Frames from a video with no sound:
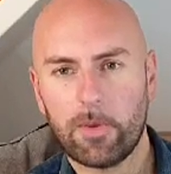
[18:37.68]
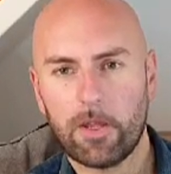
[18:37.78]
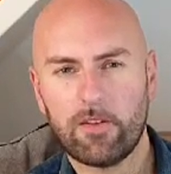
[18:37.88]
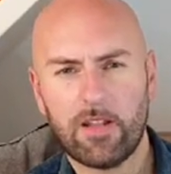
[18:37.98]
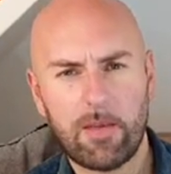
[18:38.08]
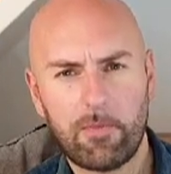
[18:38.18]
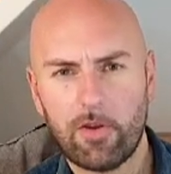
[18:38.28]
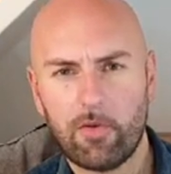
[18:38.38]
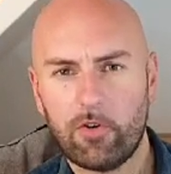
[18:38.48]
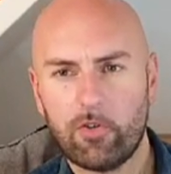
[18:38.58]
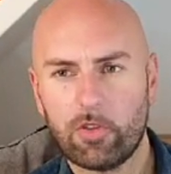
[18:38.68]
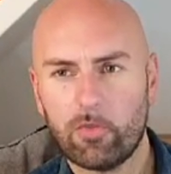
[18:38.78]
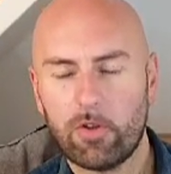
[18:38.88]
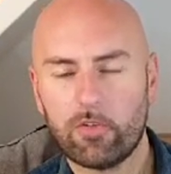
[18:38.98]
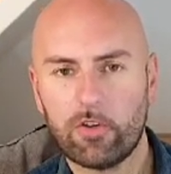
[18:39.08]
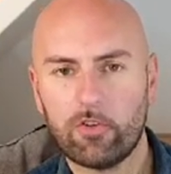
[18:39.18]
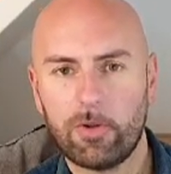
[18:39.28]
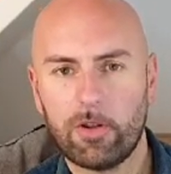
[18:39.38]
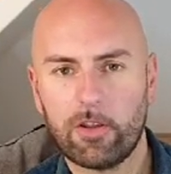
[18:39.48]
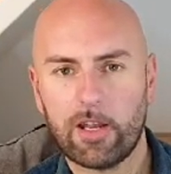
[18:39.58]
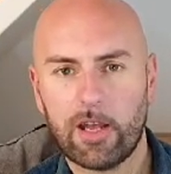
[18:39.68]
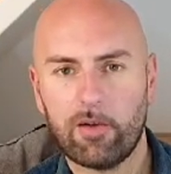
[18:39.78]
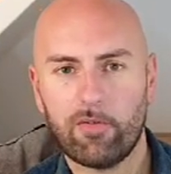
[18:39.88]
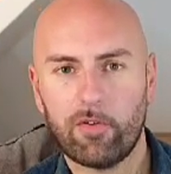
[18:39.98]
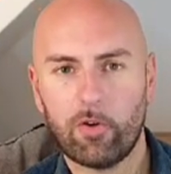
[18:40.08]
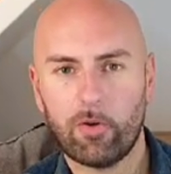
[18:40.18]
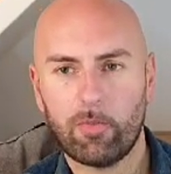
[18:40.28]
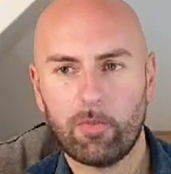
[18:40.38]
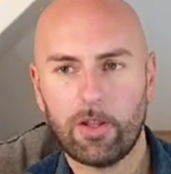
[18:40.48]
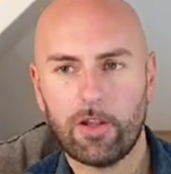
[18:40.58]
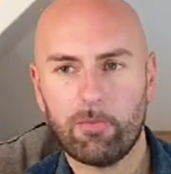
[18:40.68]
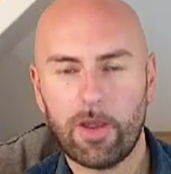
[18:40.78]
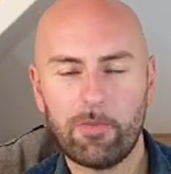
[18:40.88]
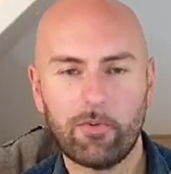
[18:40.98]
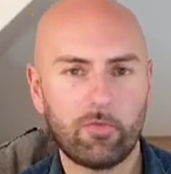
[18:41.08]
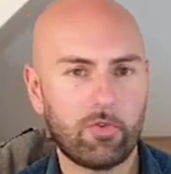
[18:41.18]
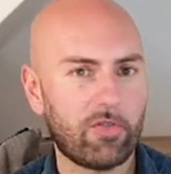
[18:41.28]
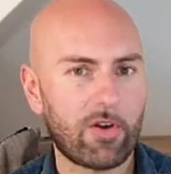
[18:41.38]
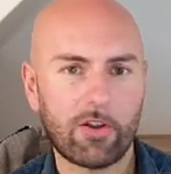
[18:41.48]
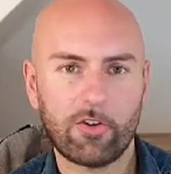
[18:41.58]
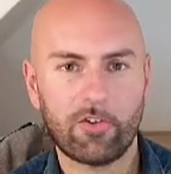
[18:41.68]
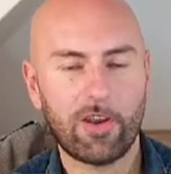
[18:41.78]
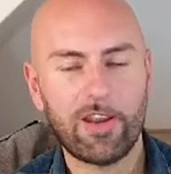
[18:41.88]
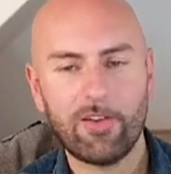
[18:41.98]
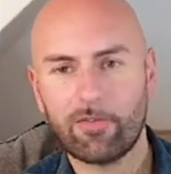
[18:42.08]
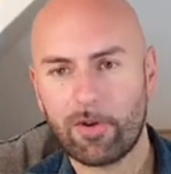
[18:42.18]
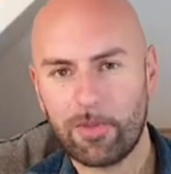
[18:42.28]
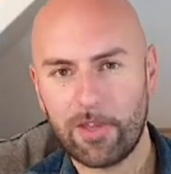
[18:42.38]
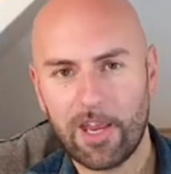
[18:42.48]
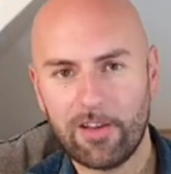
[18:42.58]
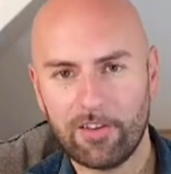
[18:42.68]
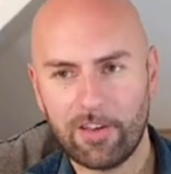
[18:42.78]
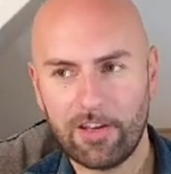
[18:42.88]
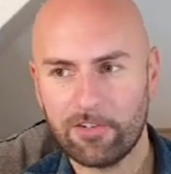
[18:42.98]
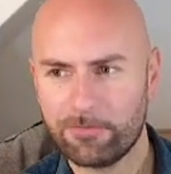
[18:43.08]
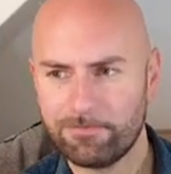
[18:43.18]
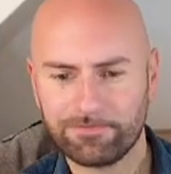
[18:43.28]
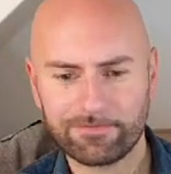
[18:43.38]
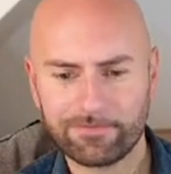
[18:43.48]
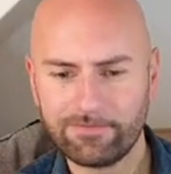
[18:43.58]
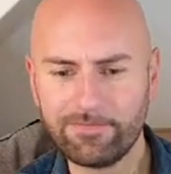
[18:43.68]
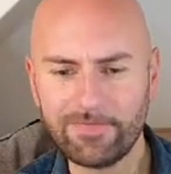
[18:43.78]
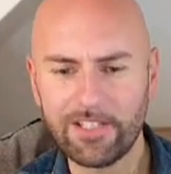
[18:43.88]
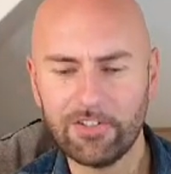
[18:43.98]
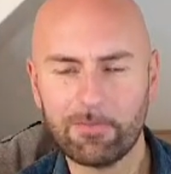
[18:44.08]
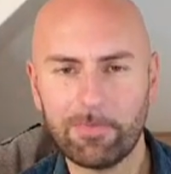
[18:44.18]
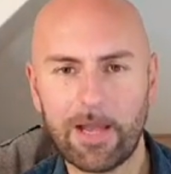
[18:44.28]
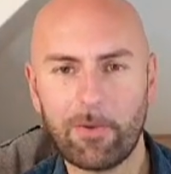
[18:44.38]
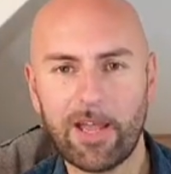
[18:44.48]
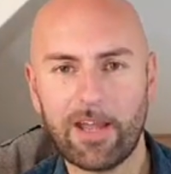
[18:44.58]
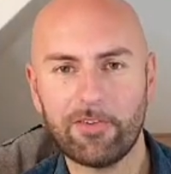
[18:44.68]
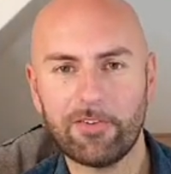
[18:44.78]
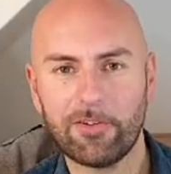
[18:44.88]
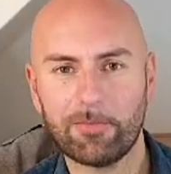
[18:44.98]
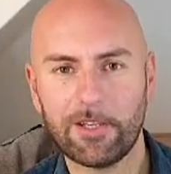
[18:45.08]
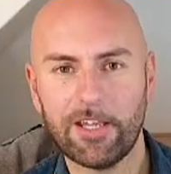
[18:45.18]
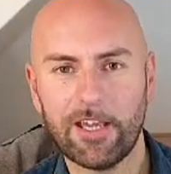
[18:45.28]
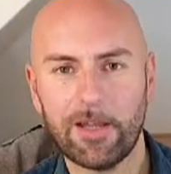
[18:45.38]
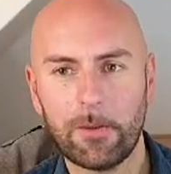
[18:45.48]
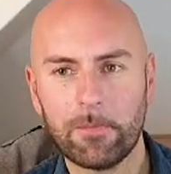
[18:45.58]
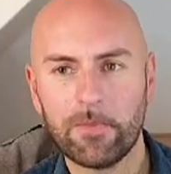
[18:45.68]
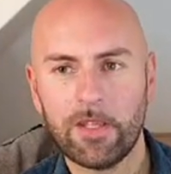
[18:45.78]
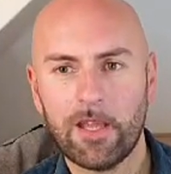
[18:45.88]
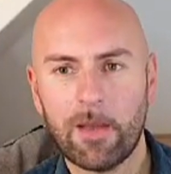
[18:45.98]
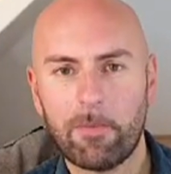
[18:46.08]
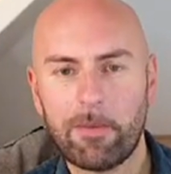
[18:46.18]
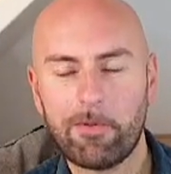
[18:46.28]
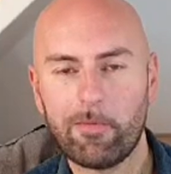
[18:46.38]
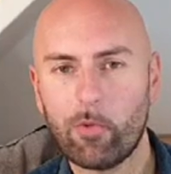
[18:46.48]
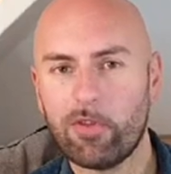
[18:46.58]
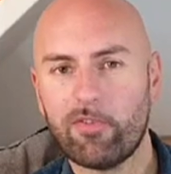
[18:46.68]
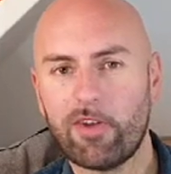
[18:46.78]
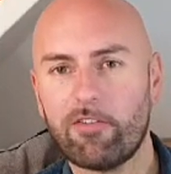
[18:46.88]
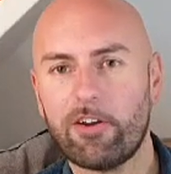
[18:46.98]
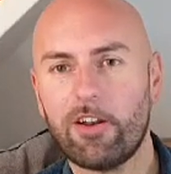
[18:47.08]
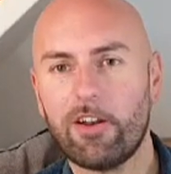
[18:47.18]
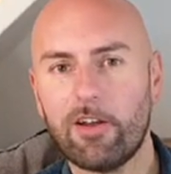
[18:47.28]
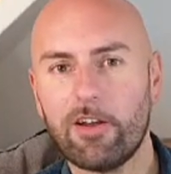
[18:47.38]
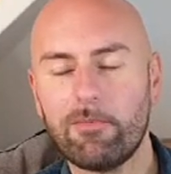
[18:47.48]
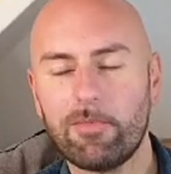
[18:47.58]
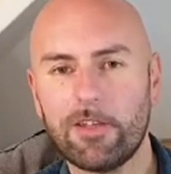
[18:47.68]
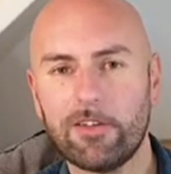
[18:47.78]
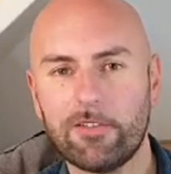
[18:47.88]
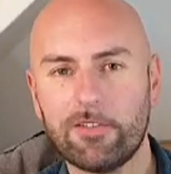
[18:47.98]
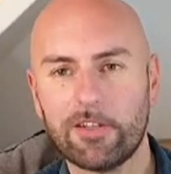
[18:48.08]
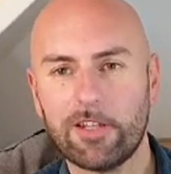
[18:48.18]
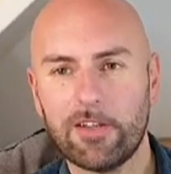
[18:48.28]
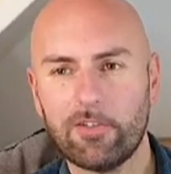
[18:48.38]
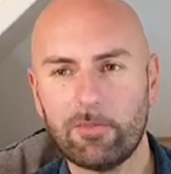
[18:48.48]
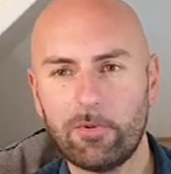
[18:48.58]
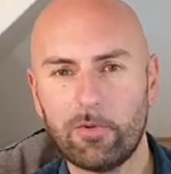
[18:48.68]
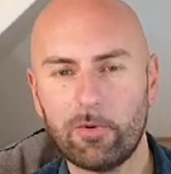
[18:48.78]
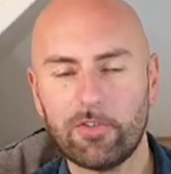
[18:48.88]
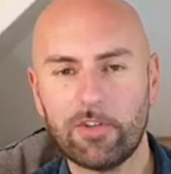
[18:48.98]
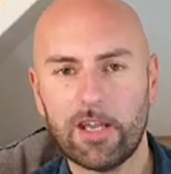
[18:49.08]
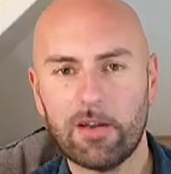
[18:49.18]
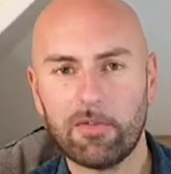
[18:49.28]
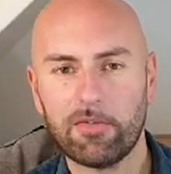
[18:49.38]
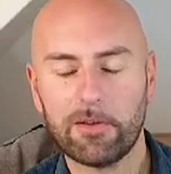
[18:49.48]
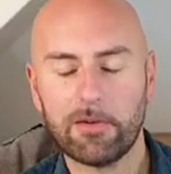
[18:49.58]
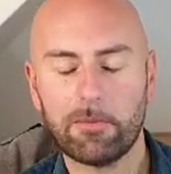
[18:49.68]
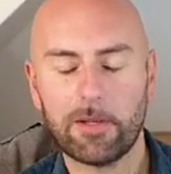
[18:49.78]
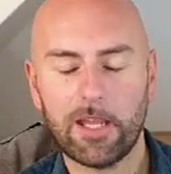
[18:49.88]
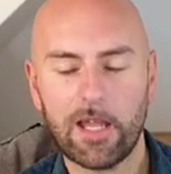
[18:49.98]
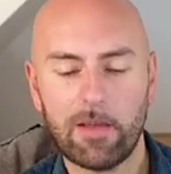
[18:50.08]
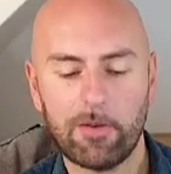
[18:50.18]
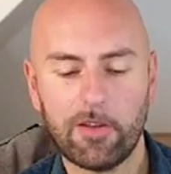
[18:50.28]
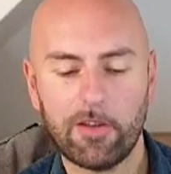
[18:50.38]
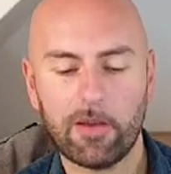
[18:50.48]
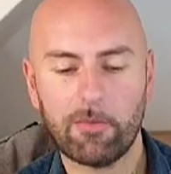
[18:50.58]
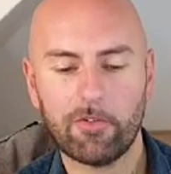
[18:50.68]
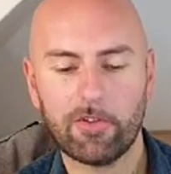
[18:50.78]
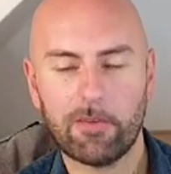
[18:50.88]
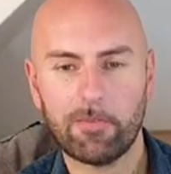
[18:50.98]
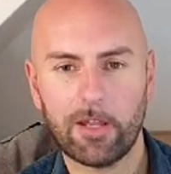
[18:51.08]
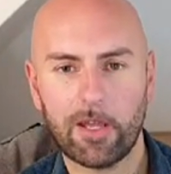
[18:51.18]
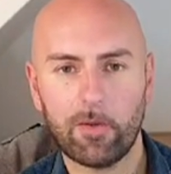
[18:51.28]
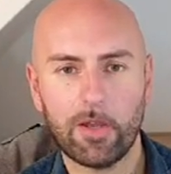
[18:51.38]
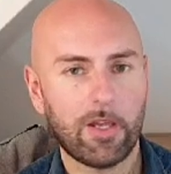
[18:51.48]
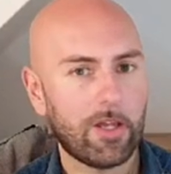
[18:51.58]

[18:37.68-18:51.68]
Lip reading: but let me know which other ones I should be looking out for. There may be some Givenchy's from the 80s, some powerhouses, but yeah, and maybe more in the Fahrenheit line, because there's some good ones in there, I've heard. But yeah, let me know in the comments down below.